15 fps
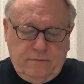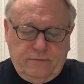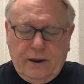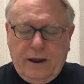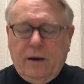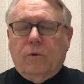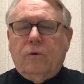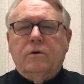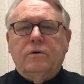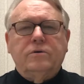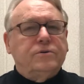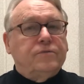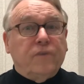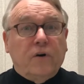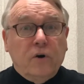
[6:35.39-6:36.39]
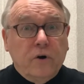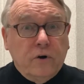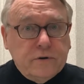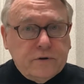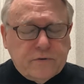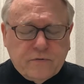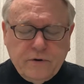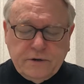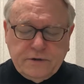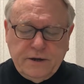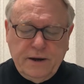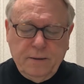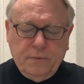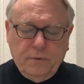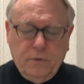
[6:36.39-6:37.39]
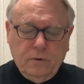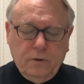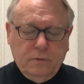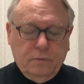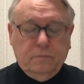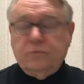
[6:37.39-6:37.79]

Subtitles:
flowers, ferns, for example,